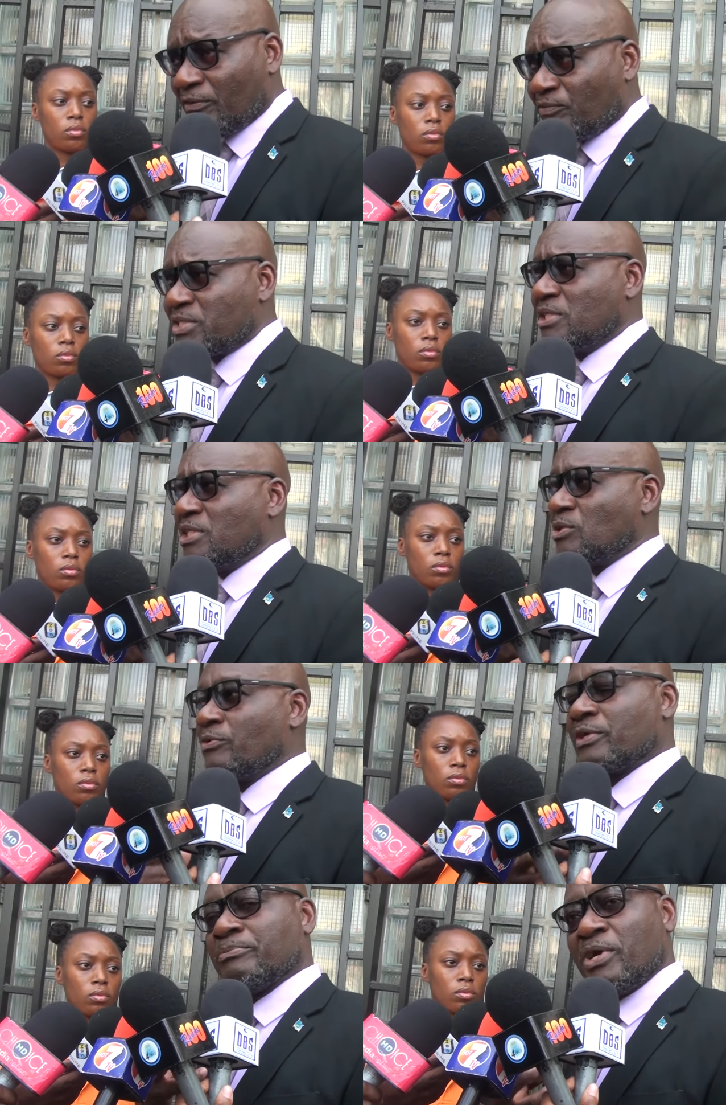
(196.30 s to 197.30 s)
Speaker 1: facility with
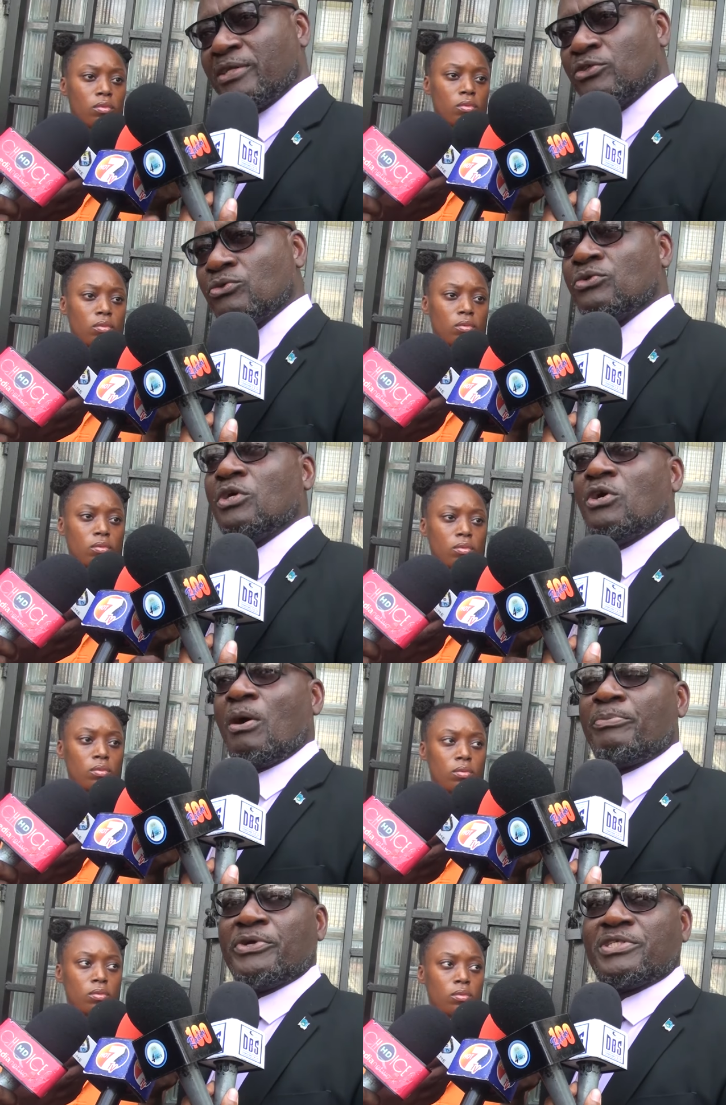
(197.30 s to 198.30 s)
a brand new
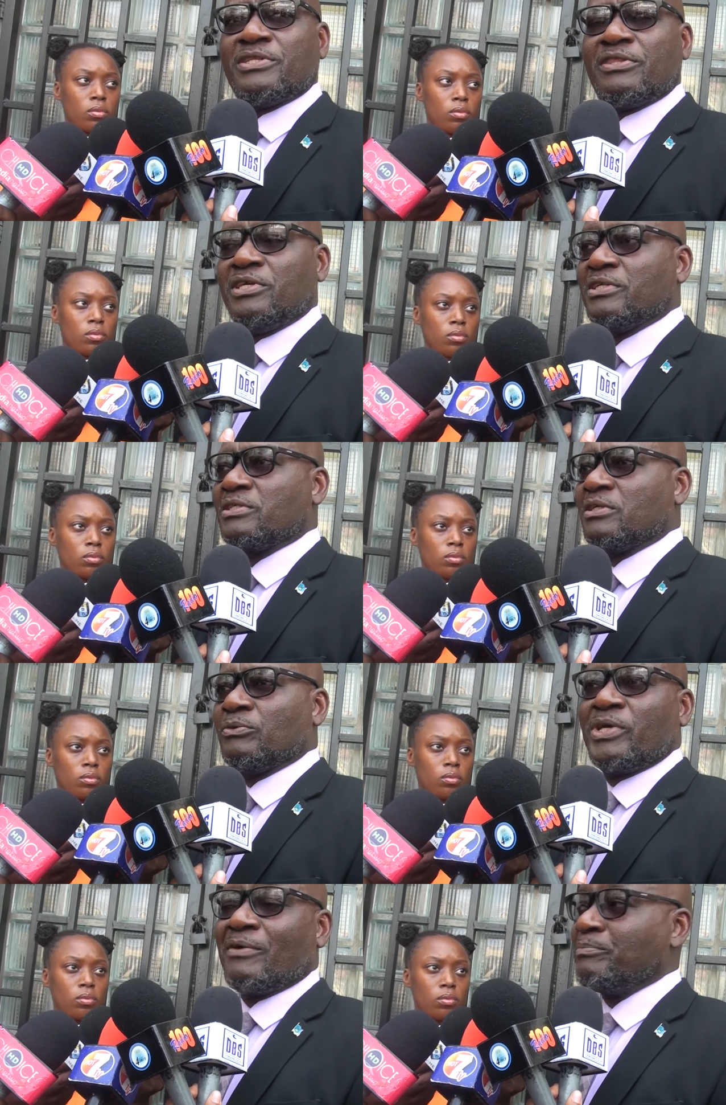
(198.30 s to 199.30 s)
operating theater.
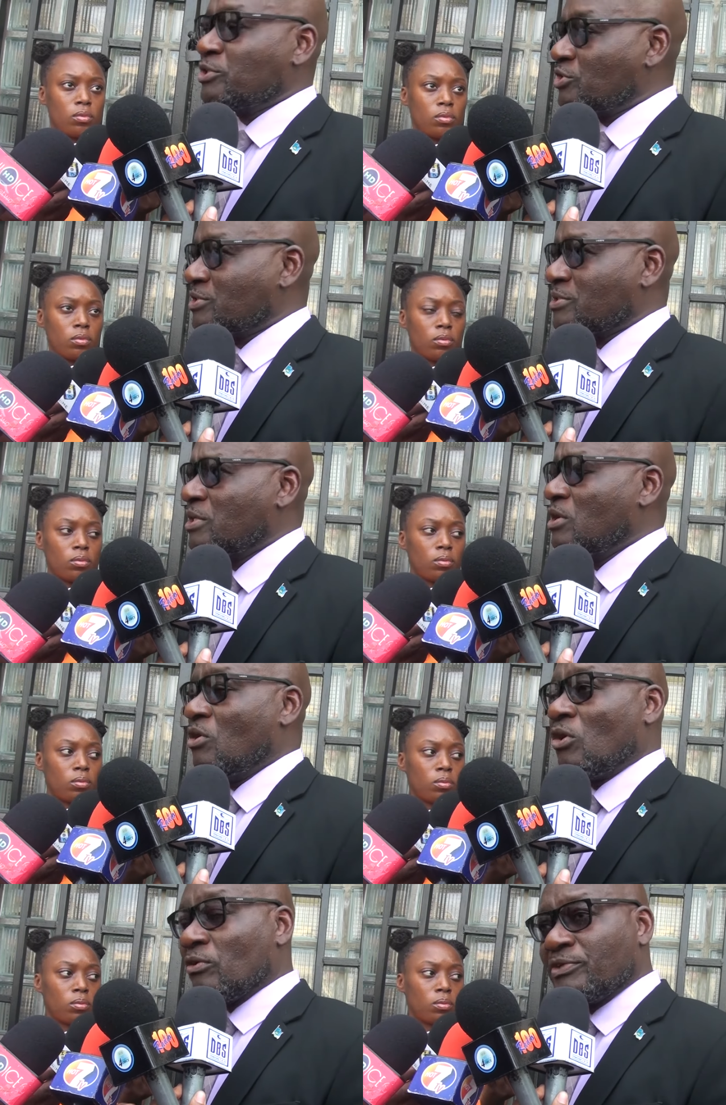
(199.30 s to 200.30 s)
We have purchased
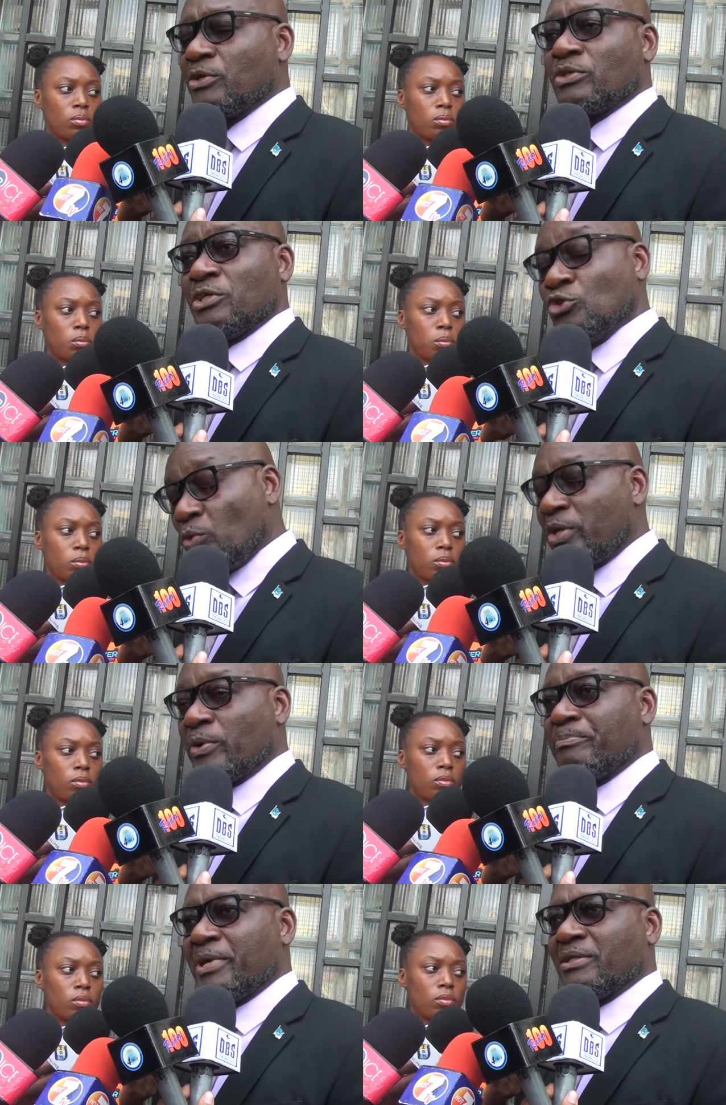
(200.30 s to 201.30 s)
all of the, the new
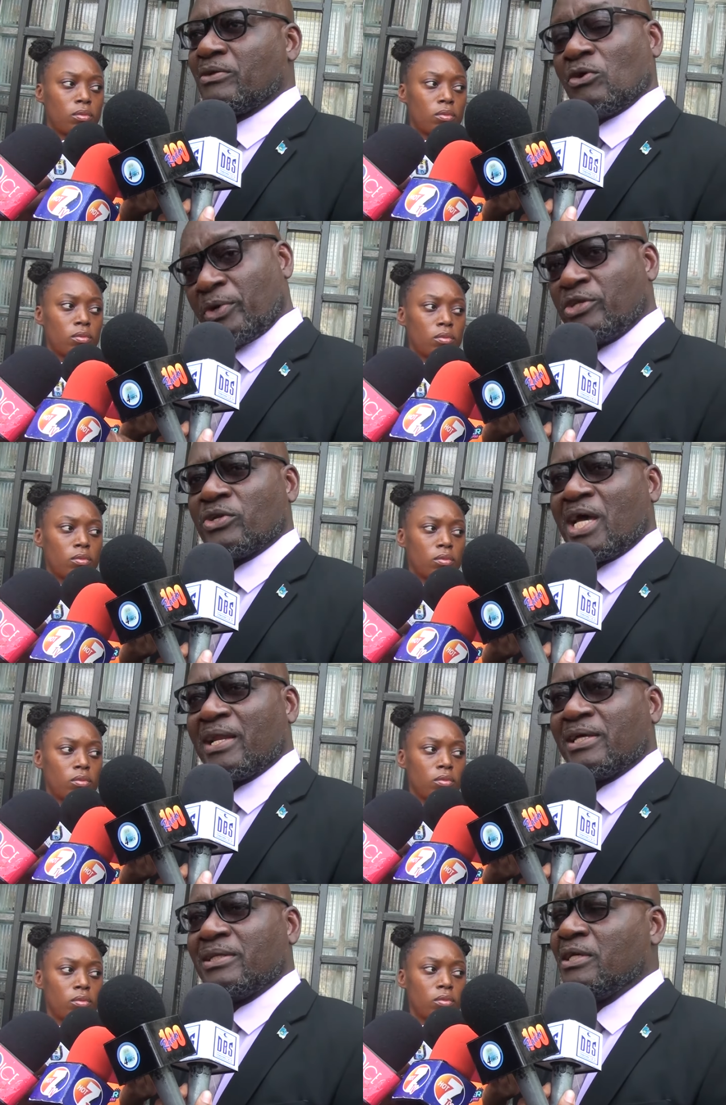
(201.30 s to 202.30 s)
equipment already on
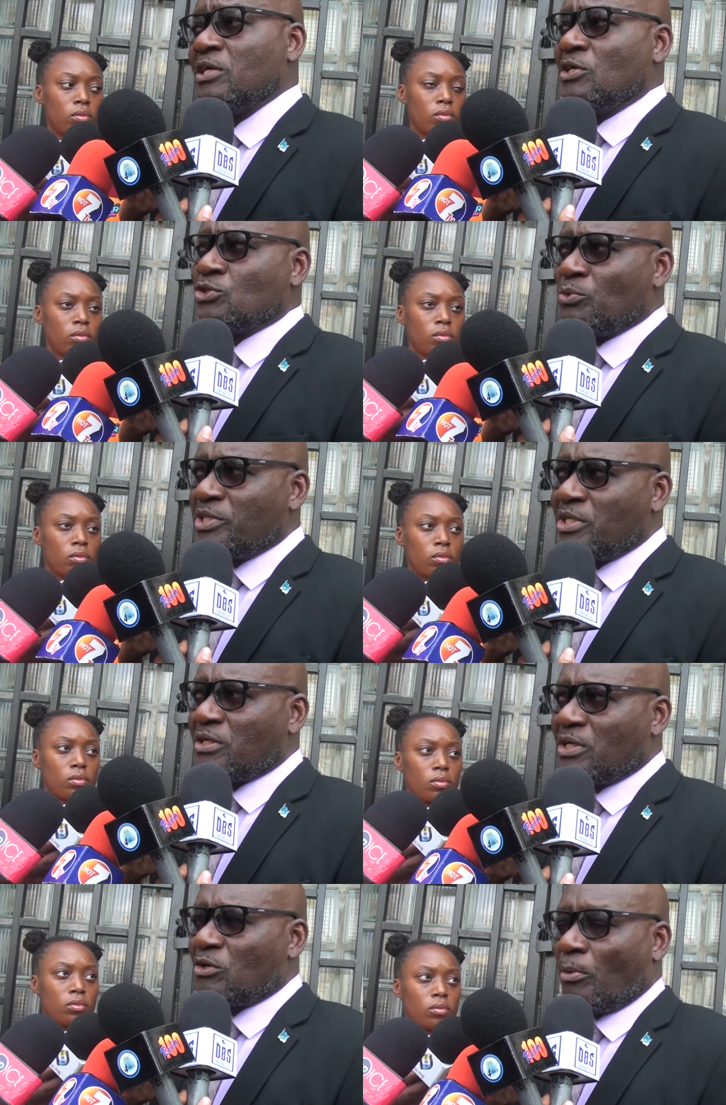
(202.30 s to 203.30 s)
island. So within a,
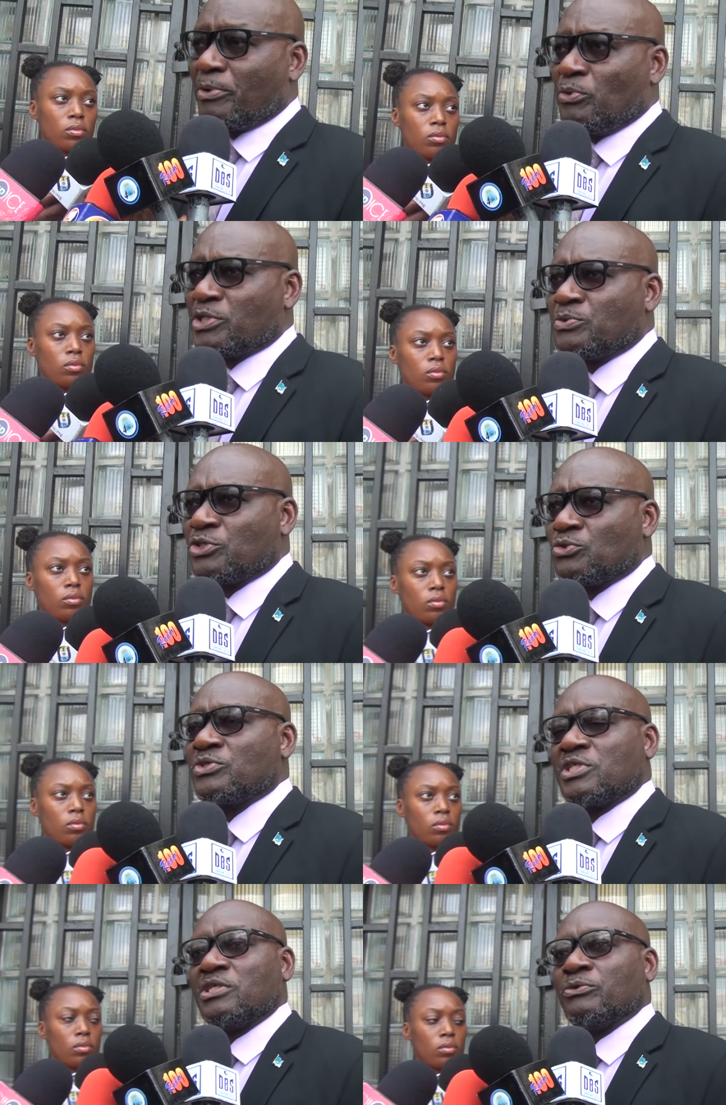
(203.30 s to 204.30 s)
a couple of weeks, we should
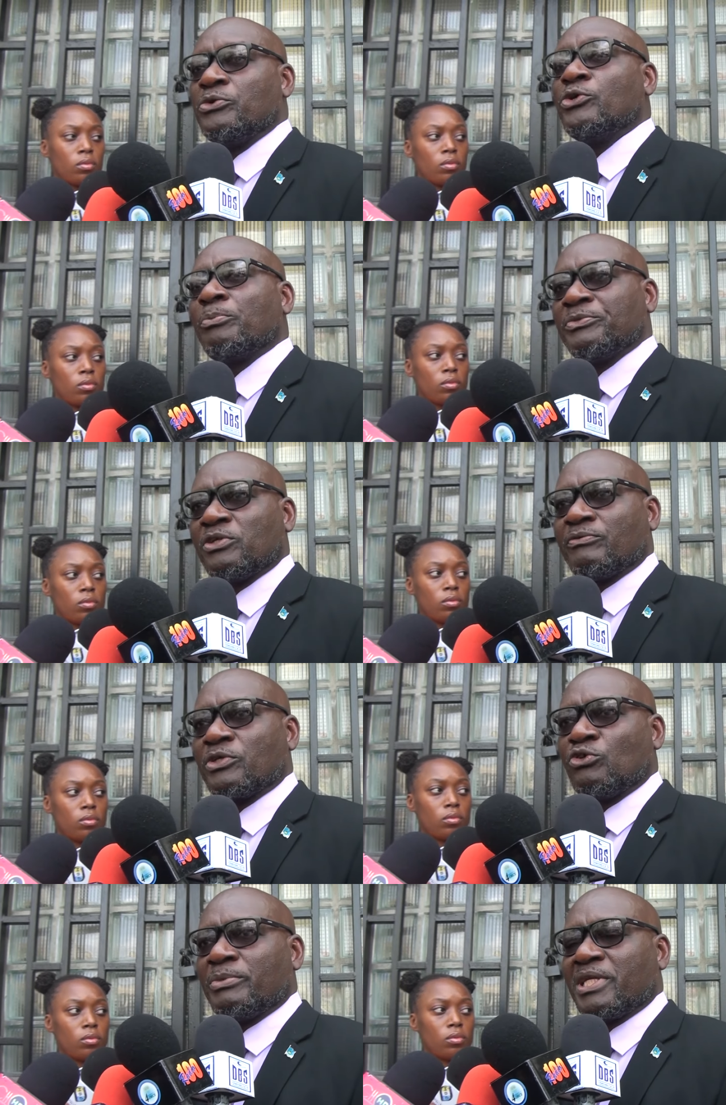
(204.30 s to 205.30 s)
see the reopening of the
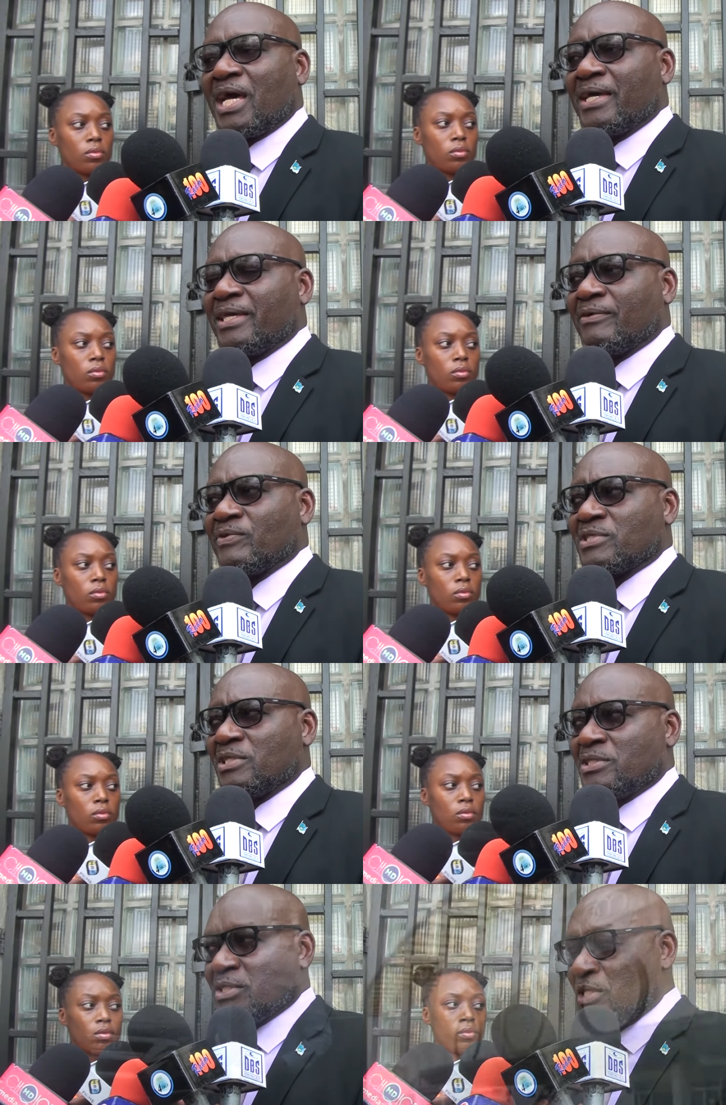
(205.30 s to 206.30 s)
Cuban eye care
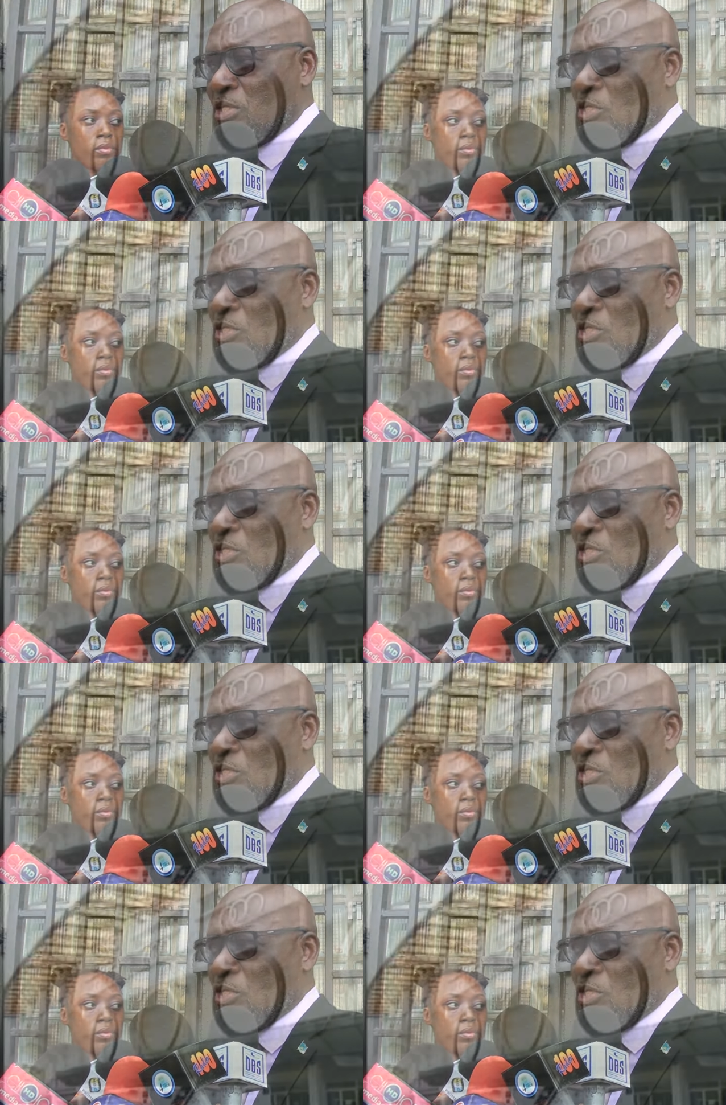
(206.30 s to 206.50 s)
facility.